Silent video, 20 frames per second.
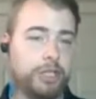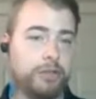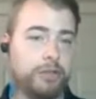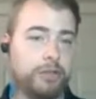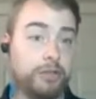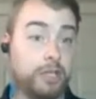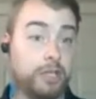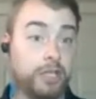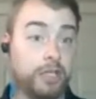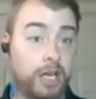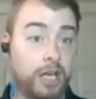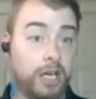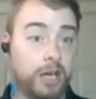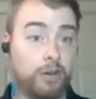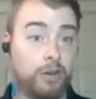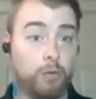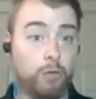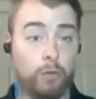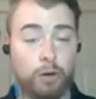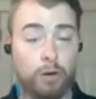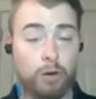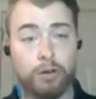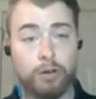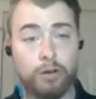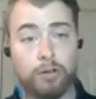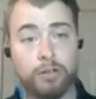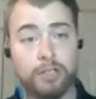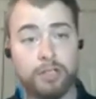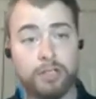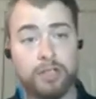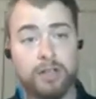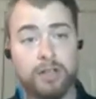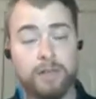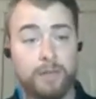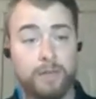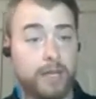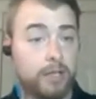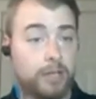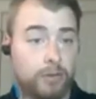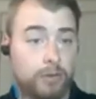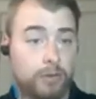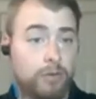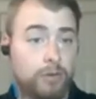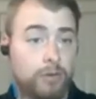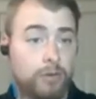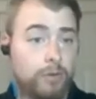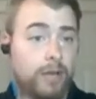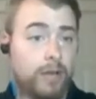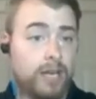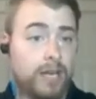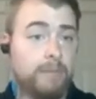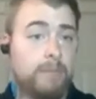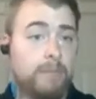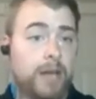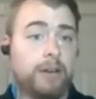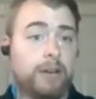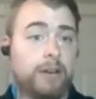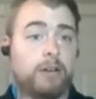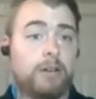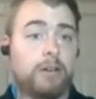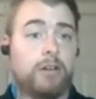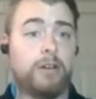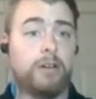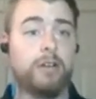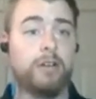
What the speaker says: sure the young workers that don't know any better